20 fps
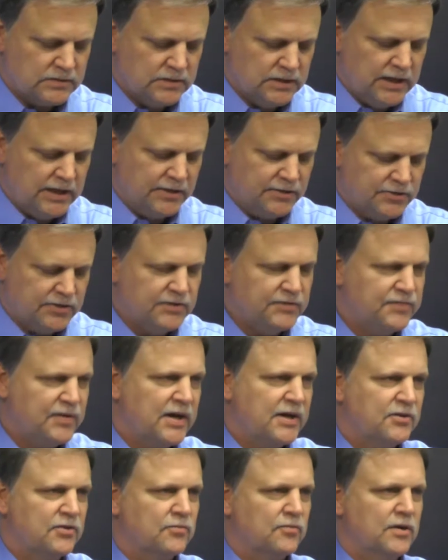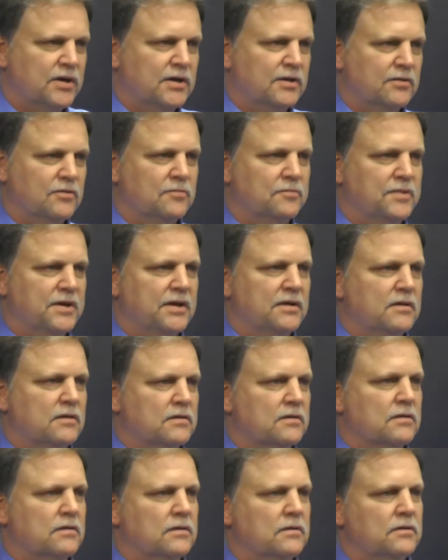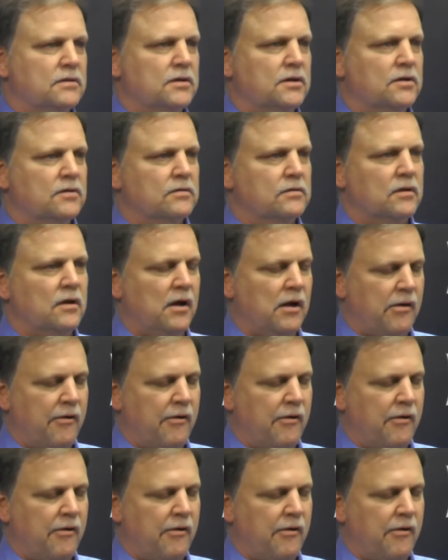Yeah, she's found her way a little bit. You know,